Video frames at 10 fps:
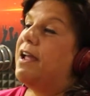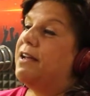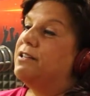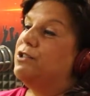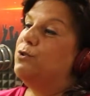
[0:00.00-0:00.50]

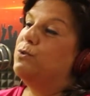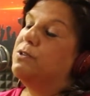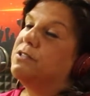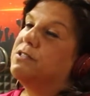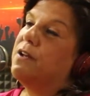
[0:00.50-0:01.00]
and to
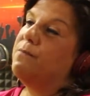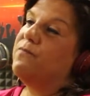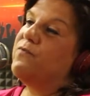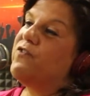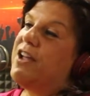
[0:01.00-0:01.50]

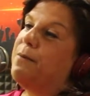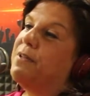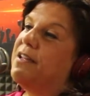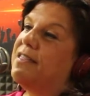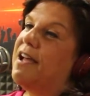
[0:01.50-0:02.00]
some
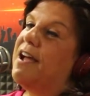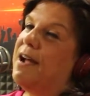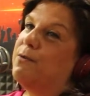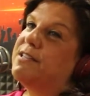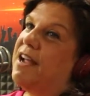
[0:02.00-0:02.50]
family that
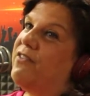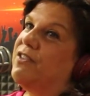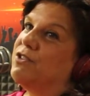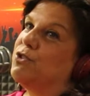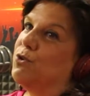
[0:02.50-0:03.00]
I was
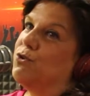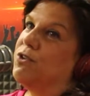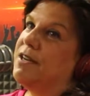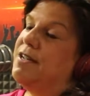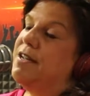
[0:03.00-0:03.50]
having the surgery.